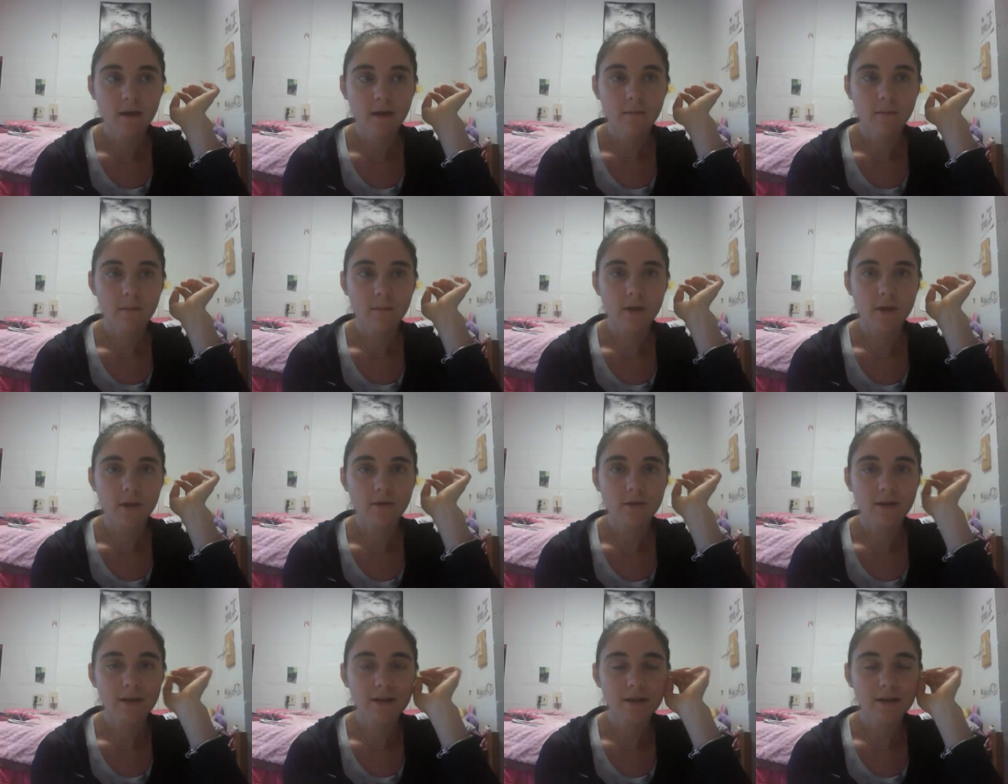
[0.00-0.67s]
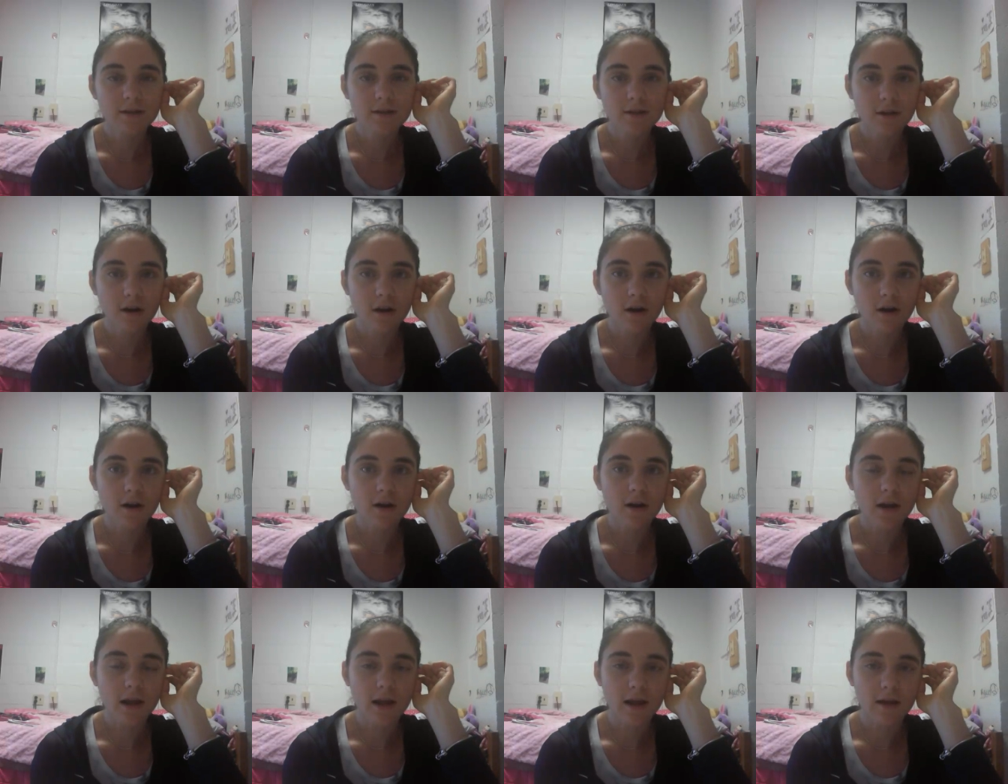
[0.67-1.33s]
But you can
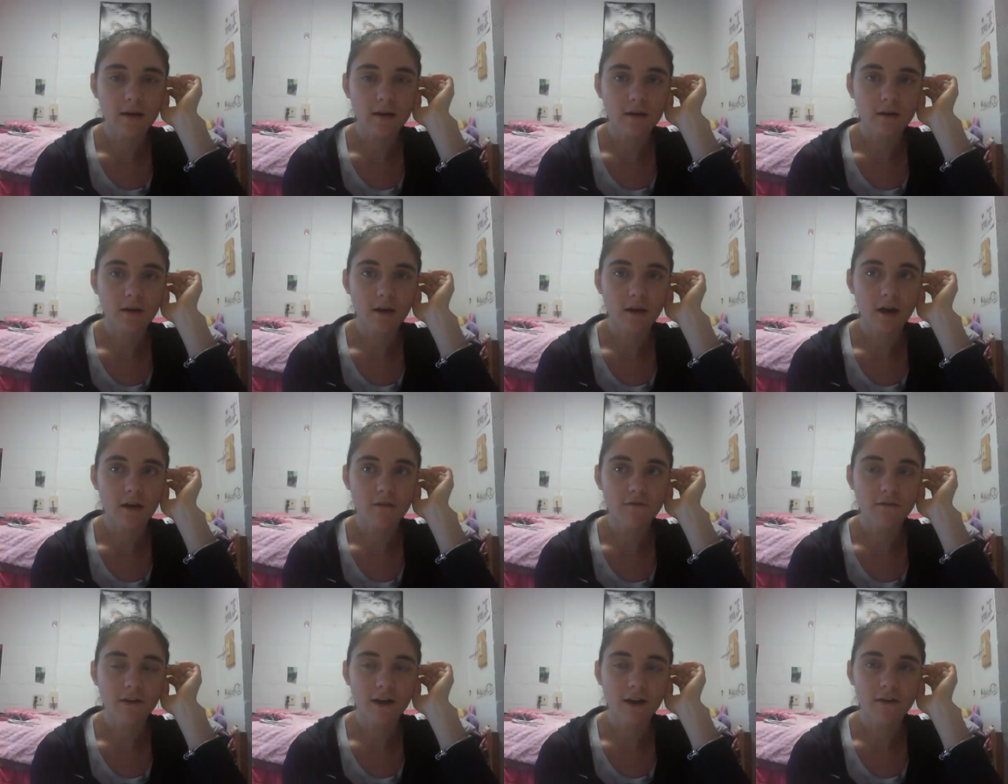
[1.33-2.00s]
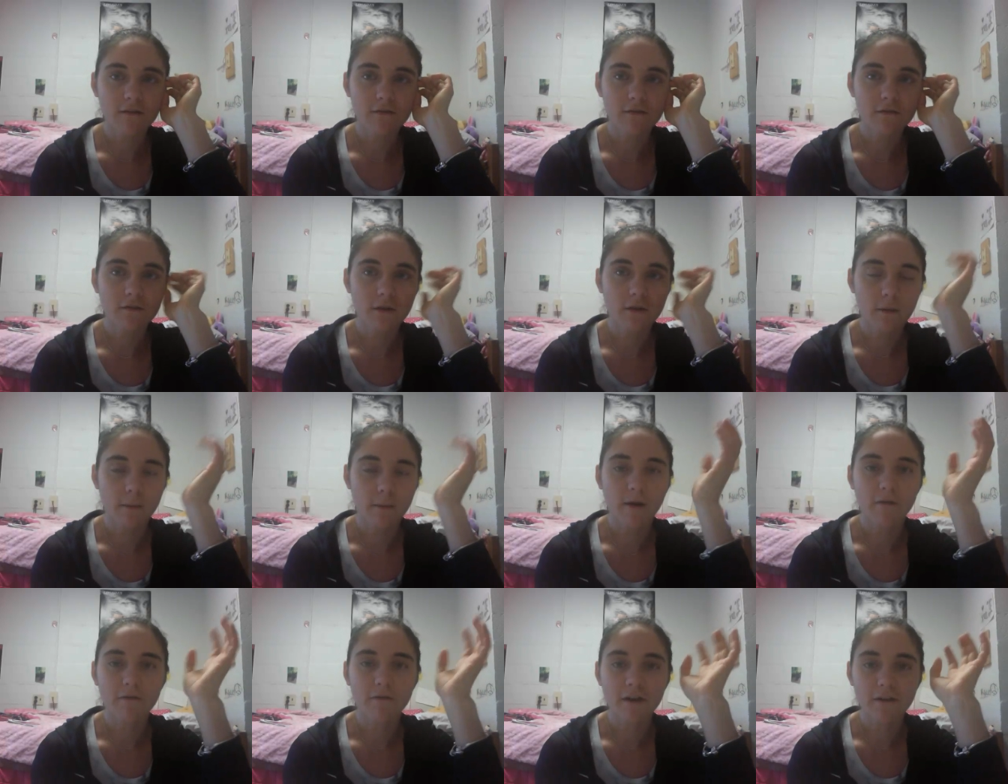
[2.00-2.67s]
start and cut
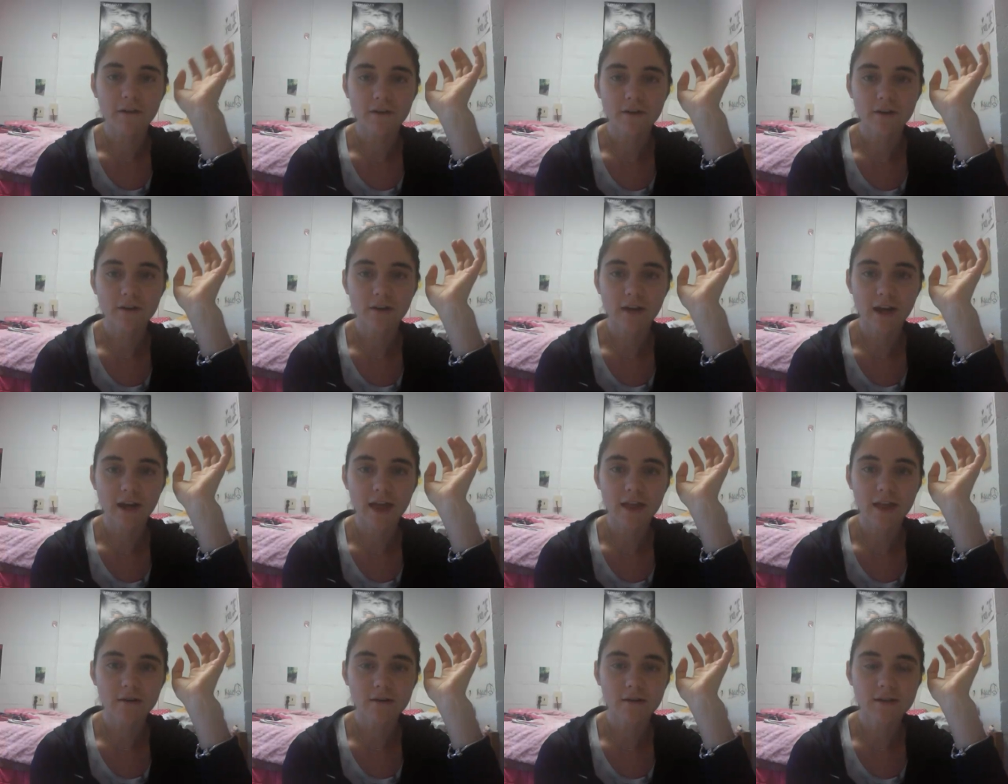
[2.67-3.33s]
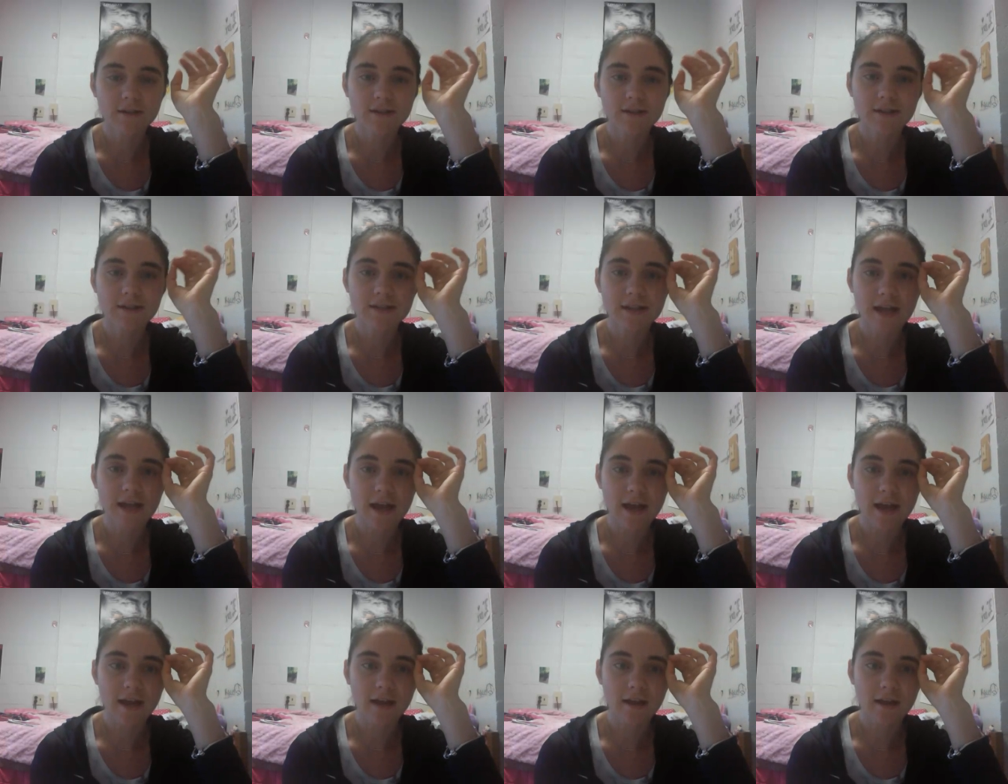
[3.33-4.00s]
about 500 calories a
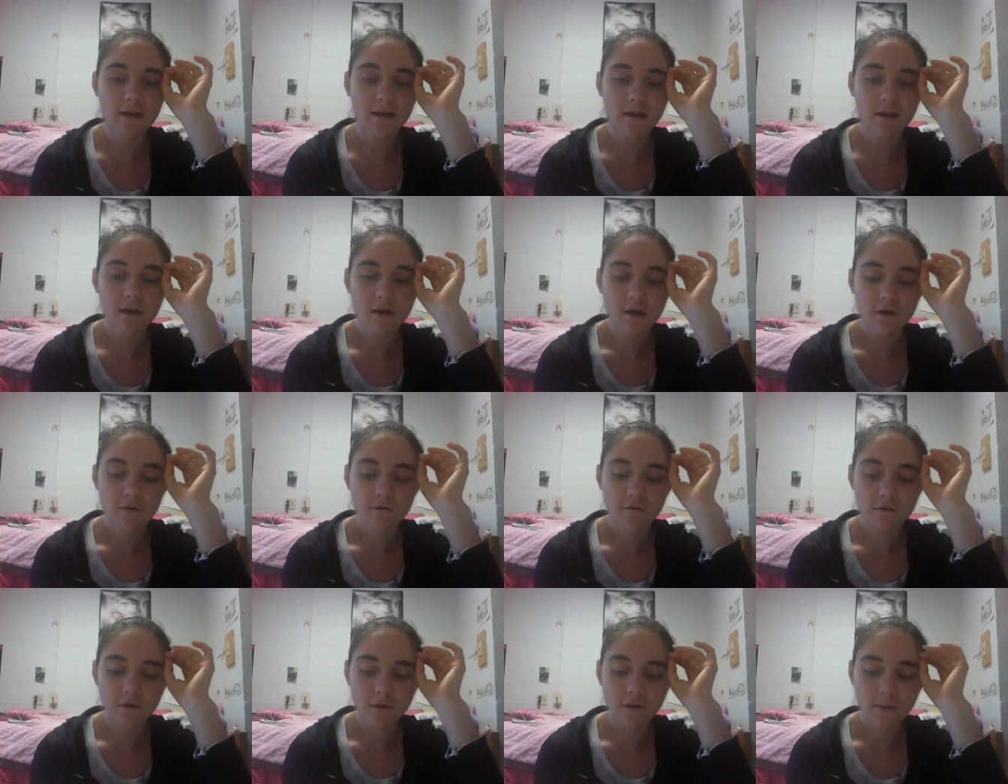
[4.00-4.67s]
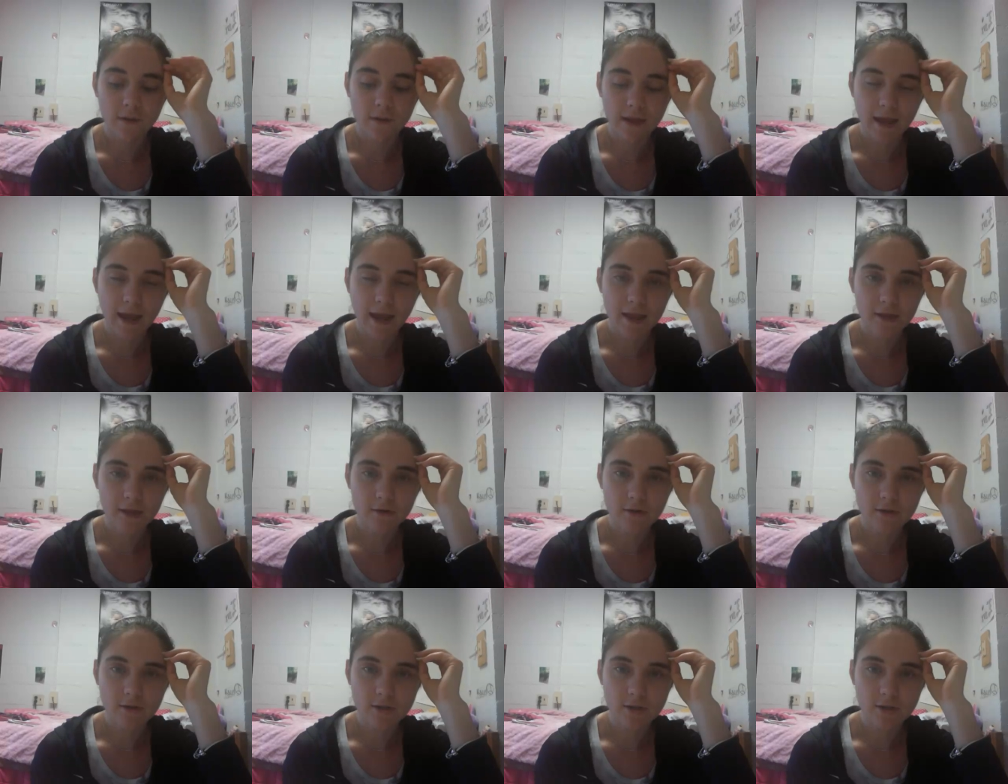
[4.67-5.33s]
day from the
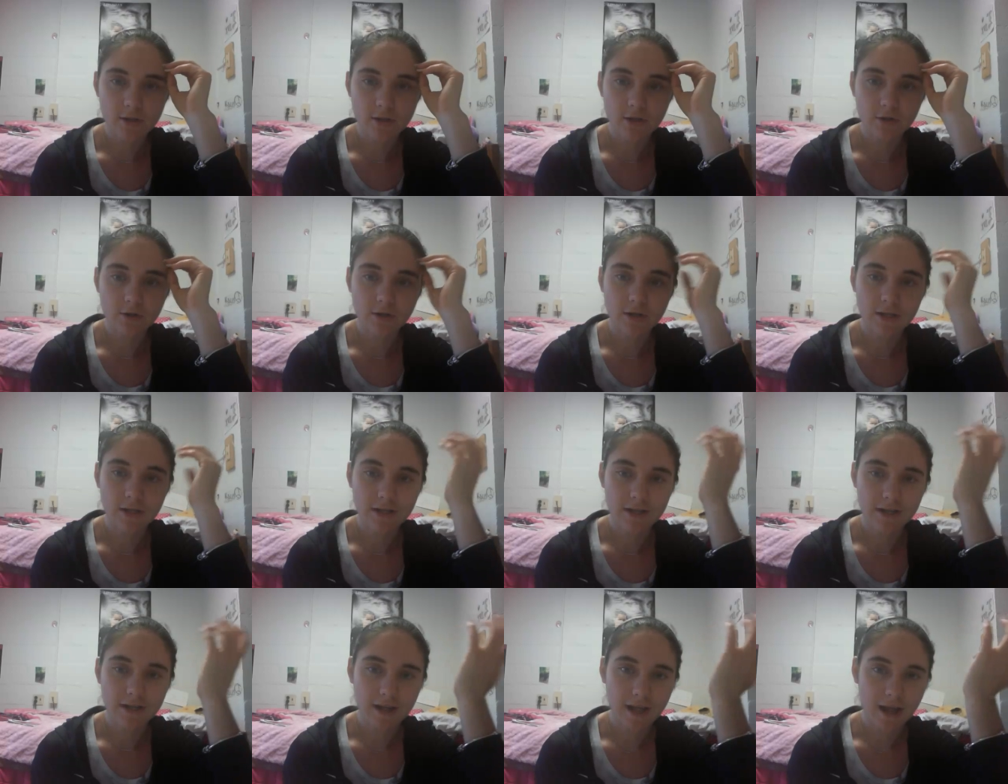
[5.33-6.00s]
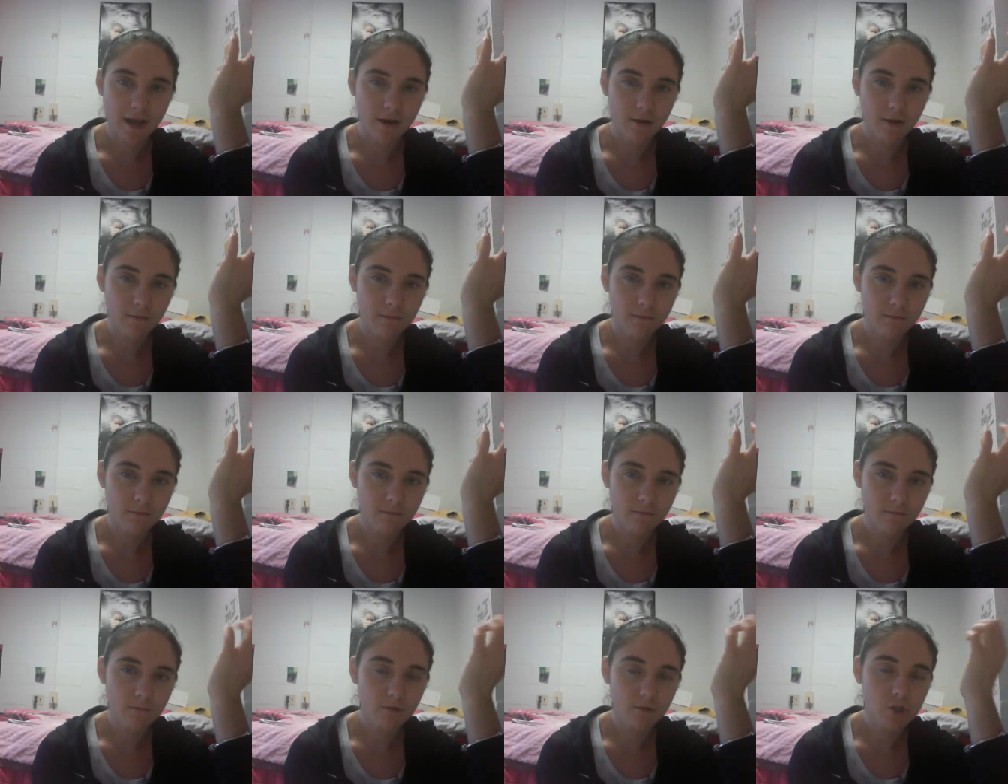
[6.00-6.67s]
calories you're eating now,
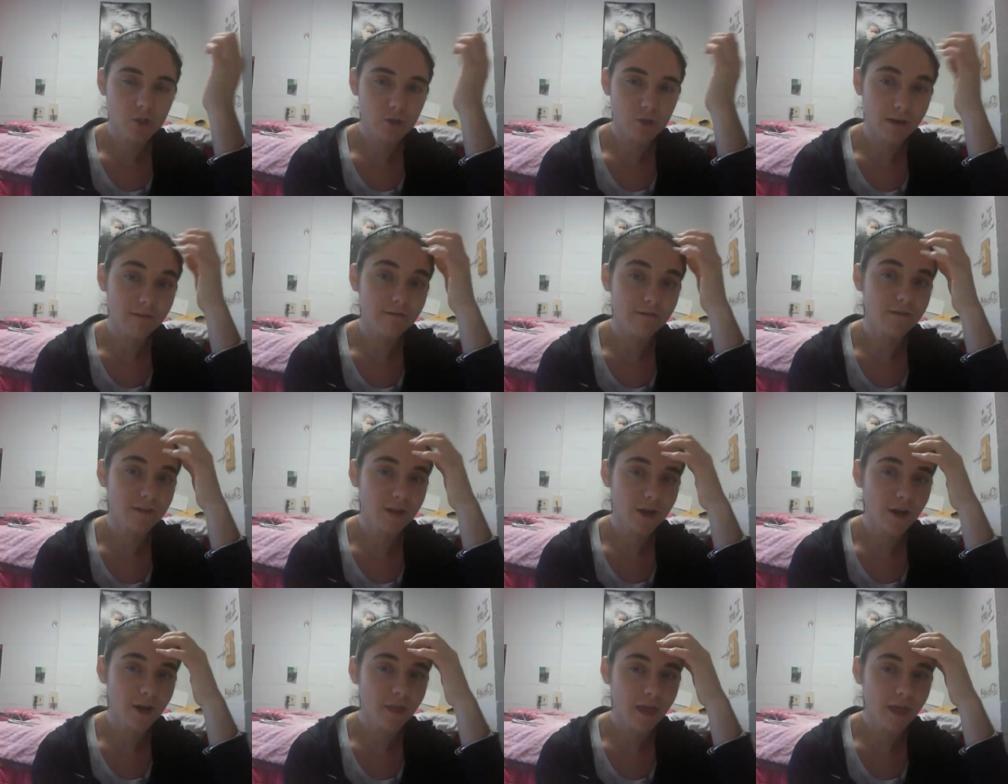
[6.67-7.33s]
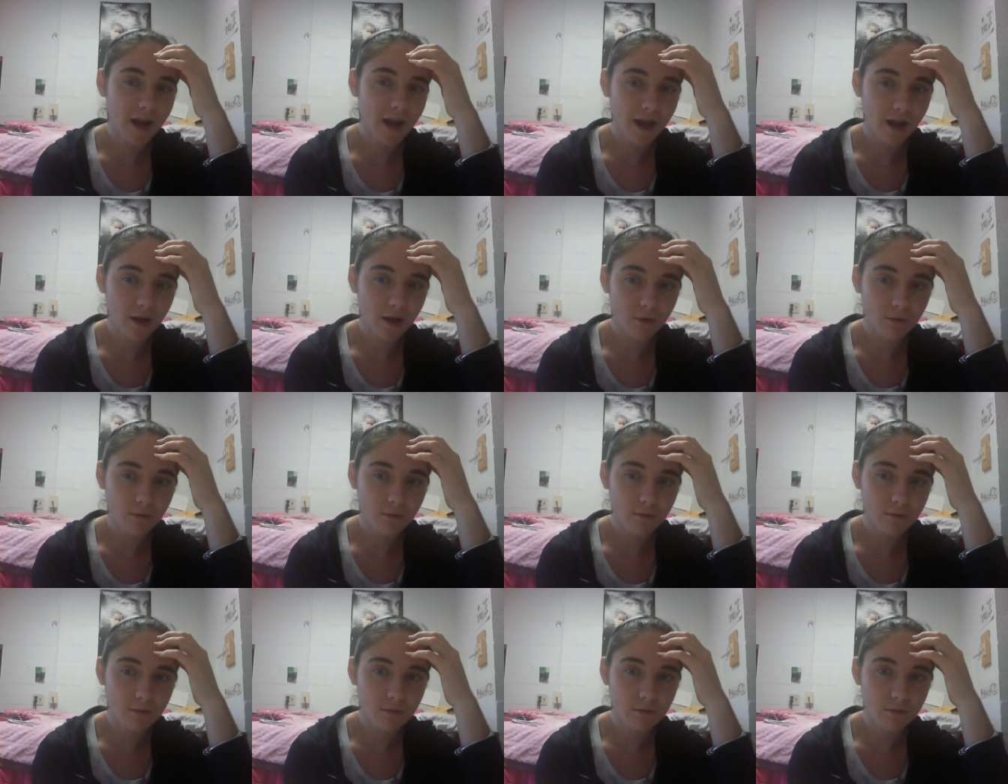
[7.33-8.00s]
which you have to figure that
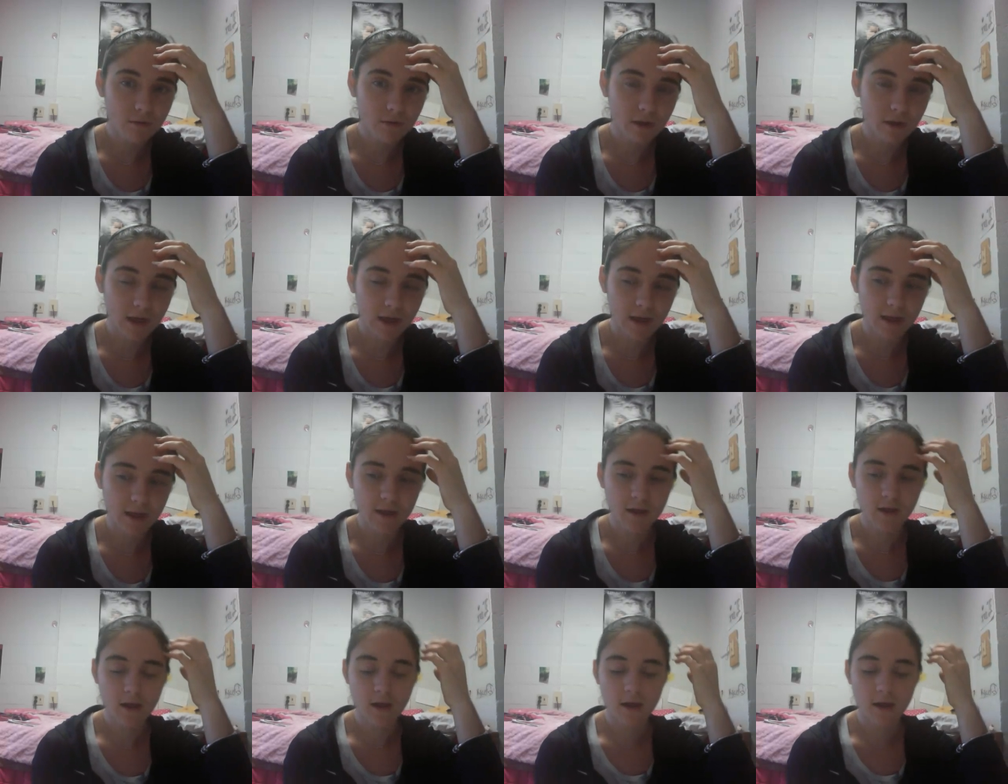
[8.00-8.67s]
out, okay?